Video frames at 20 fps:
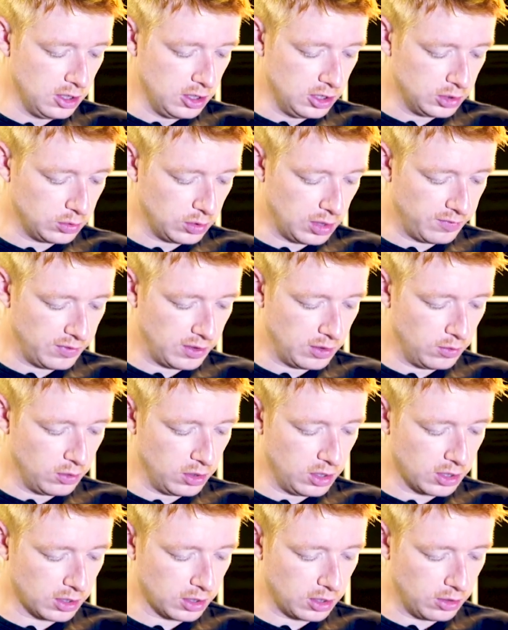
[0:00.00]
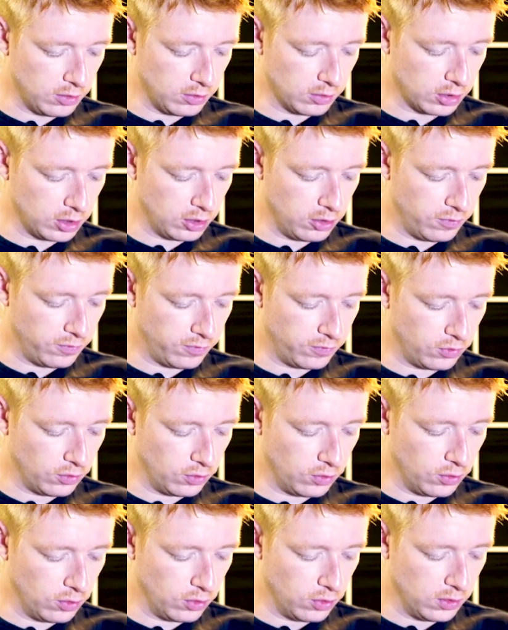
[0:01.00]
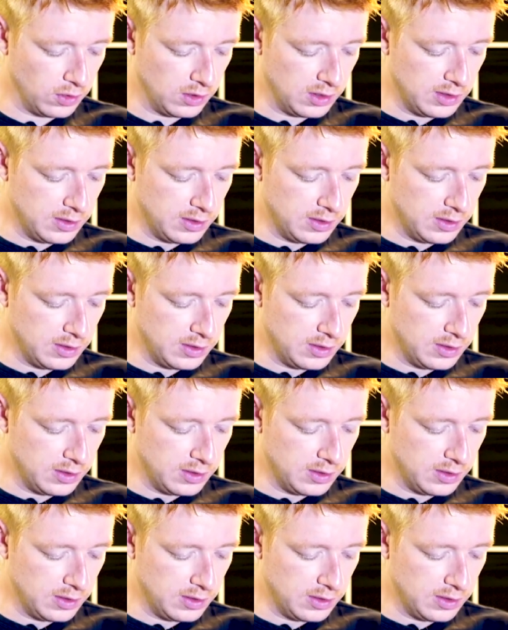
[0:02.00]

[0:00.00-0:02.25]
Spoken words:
So we'll have a little look. I'll go for